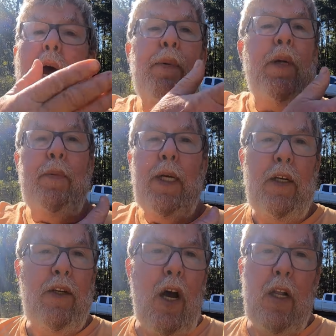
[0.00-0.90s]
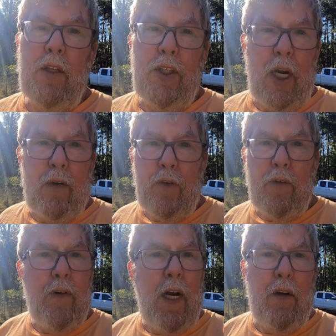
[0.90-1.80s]
happened to be a Dollar
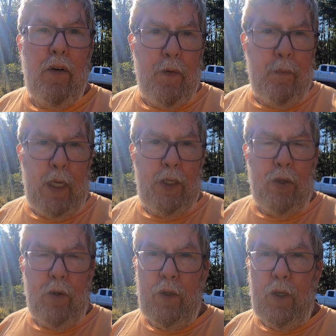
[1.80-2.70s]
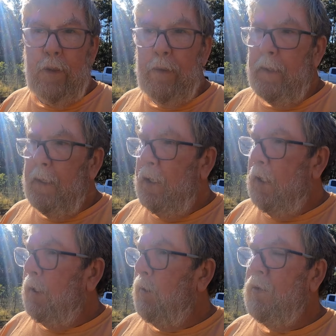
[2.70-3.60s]
General right over my shoulder.
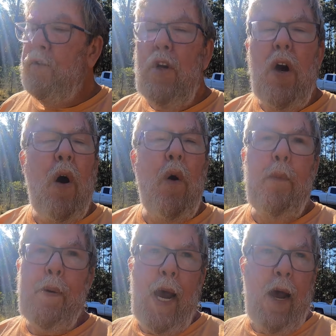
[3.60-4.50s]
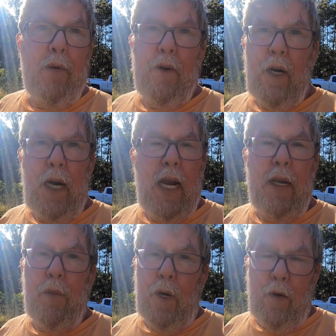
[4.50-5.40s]
There was no power
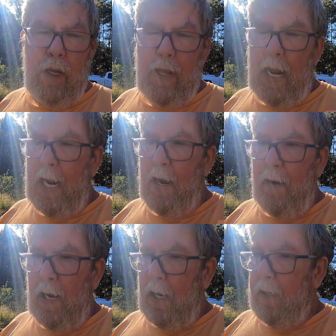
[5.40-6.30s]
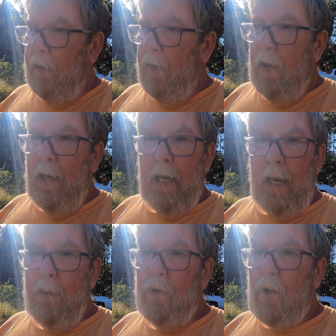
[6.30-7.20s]
anywhere in that area.
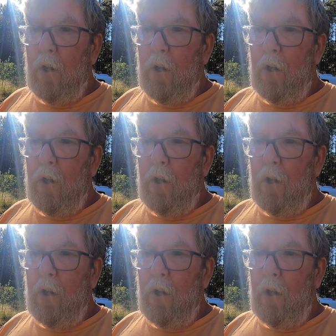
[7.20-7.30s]
It was